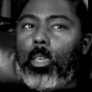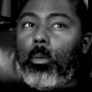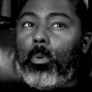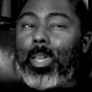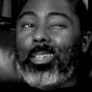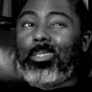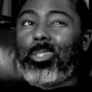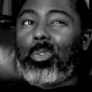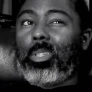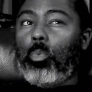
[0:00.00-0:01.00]
but I
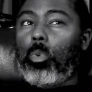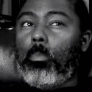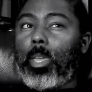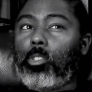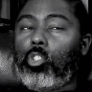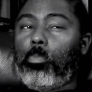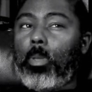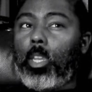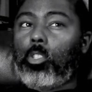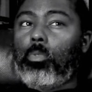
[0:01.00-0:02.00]
certainly went back to
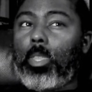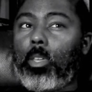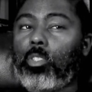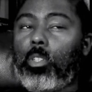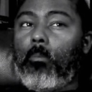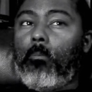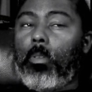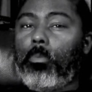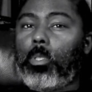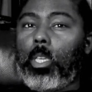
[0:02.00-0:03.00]
Japan in
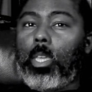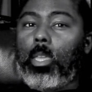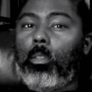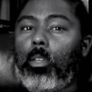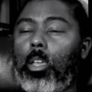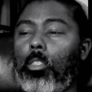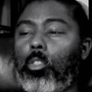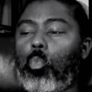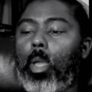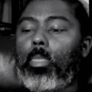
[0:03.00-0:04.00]
2015. The
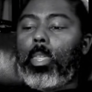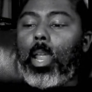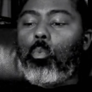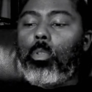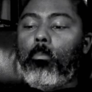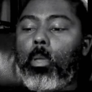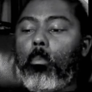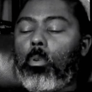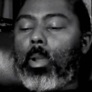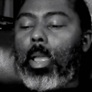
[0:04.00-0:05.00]
way that I
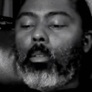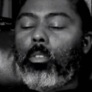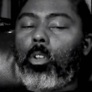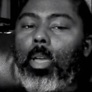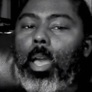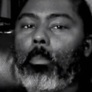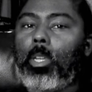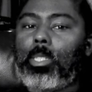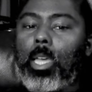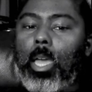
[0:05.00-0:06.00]
remember, how many
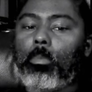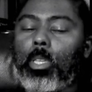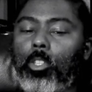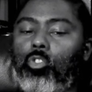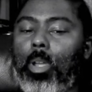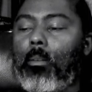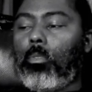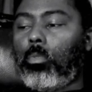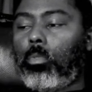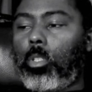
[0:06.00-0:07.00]
times I traveled,
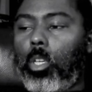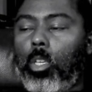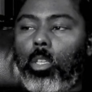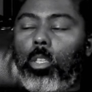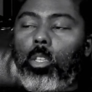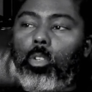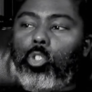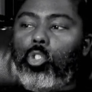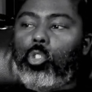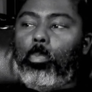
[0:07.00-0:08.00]

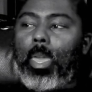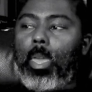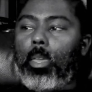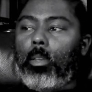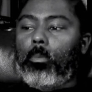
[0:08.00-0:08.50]
to Japan